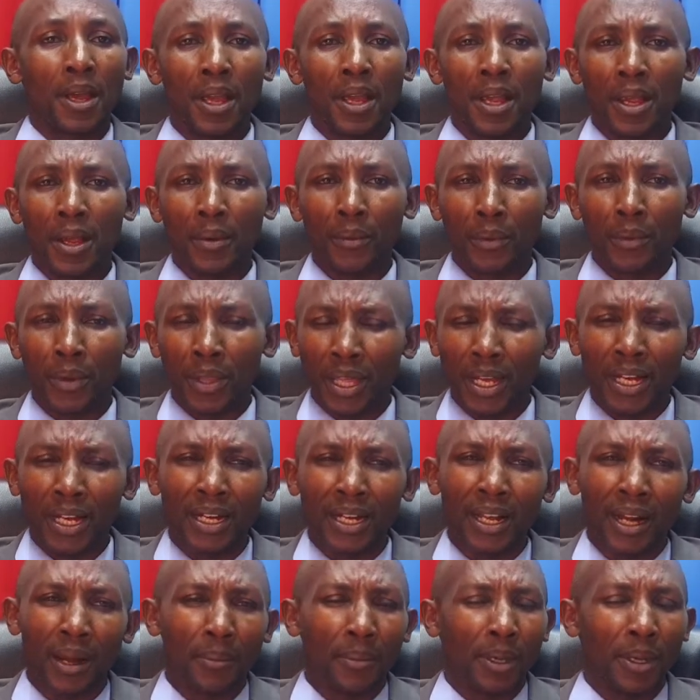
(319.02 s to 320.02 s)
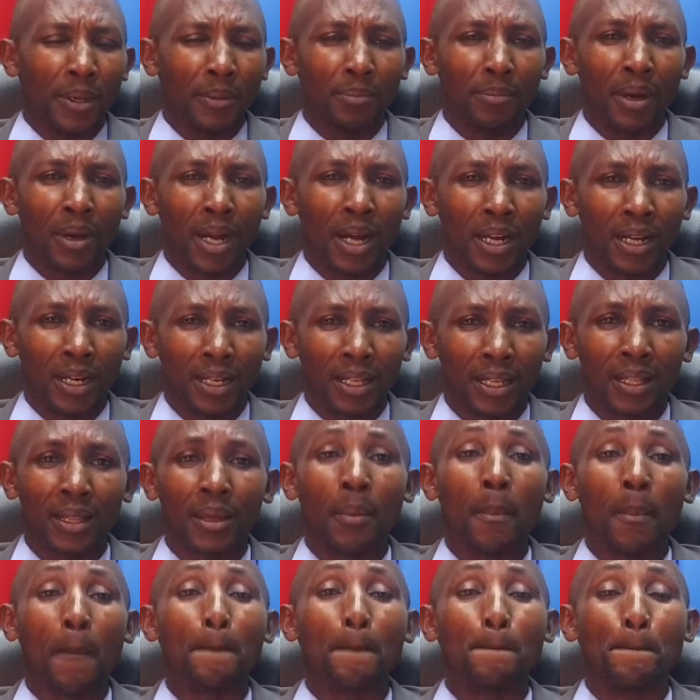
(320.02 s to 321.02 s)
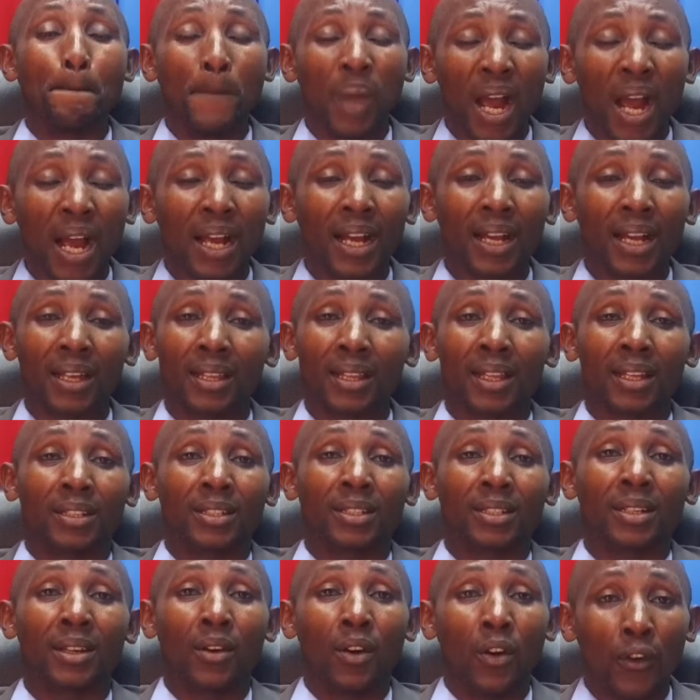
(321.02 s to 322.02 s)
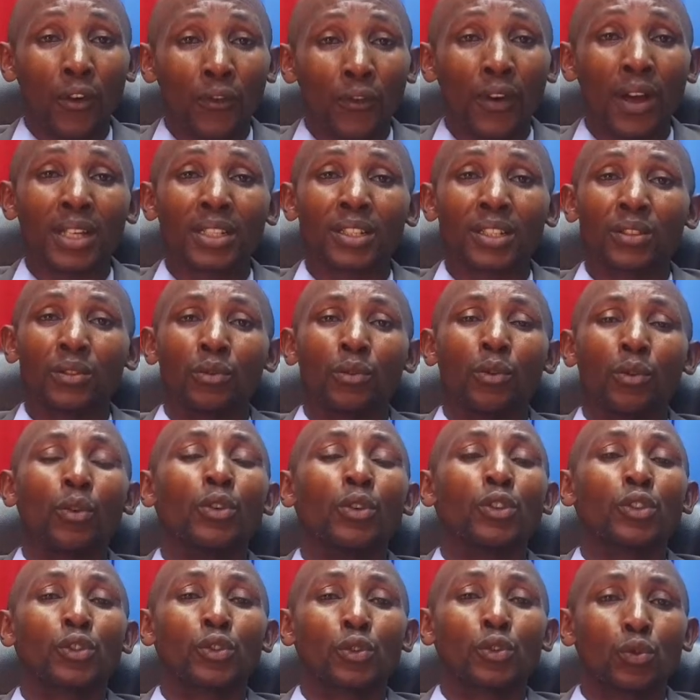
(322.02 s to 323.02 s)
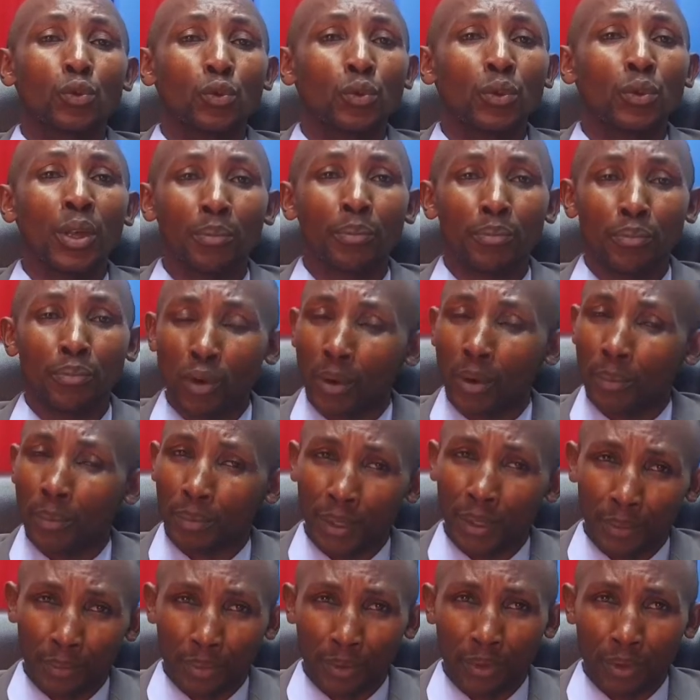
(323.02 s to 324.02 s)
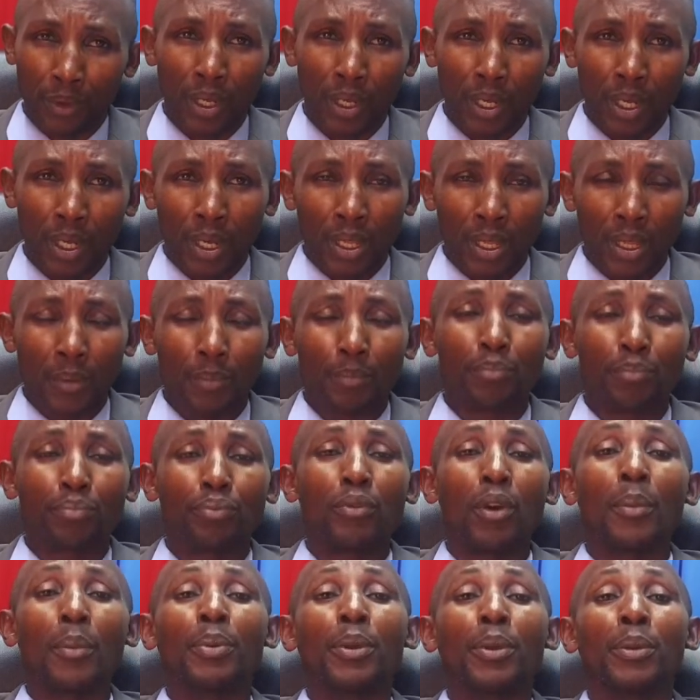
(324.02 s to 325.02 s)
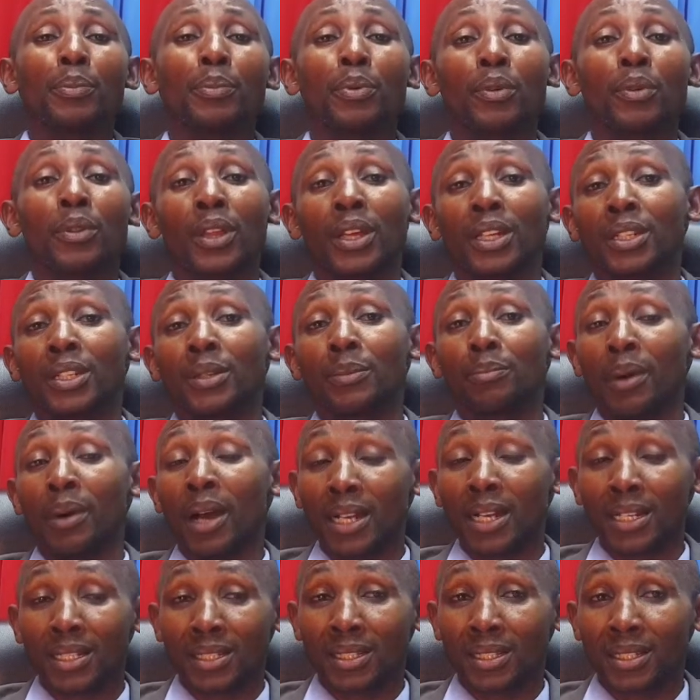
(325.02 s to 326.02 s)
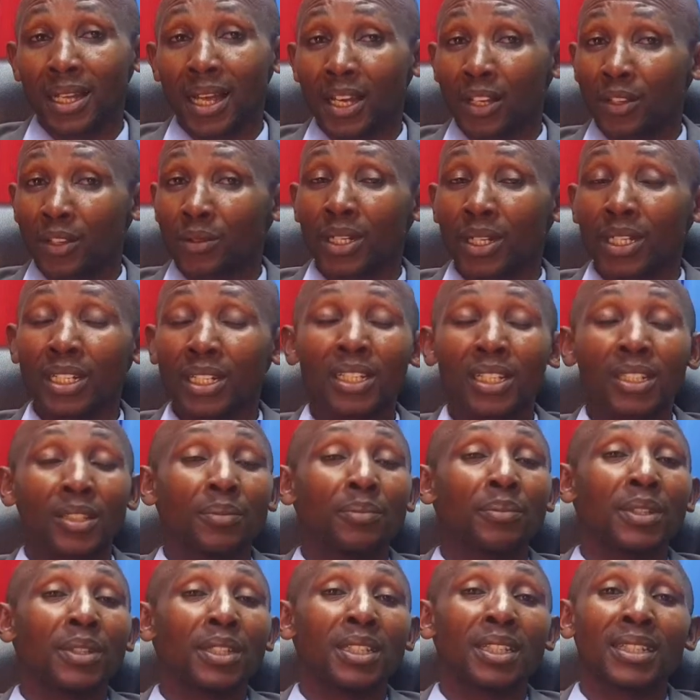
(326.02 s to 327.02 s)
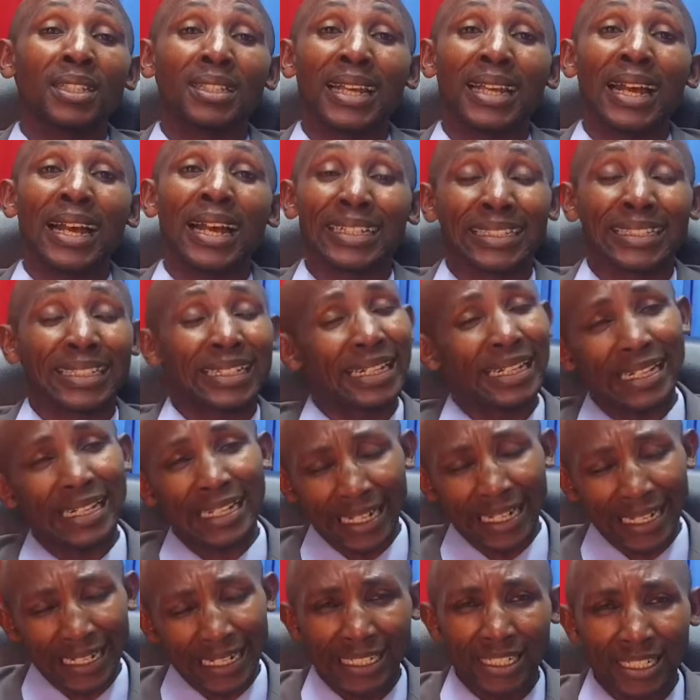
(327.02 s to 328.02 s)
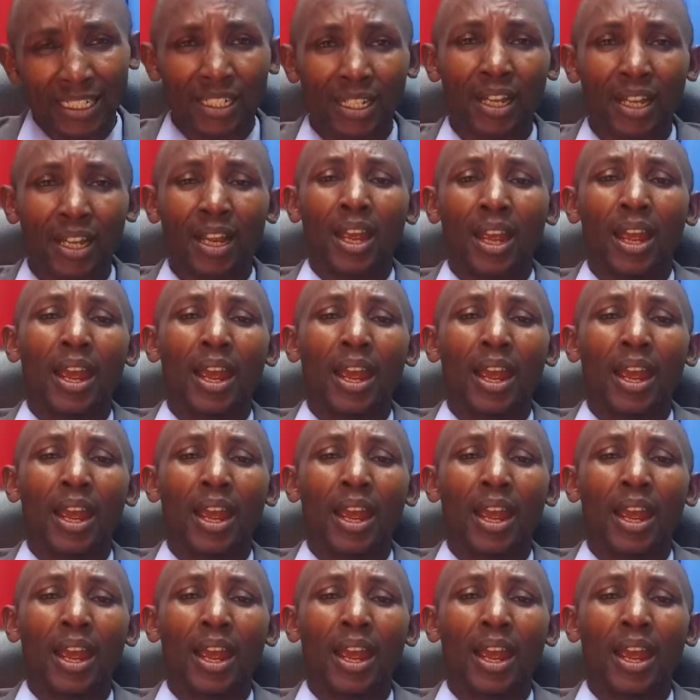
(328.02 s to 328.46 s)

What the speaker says: with the Grameen Bank, the bank that offers loans to the poor people that the banks actually dismisses as credit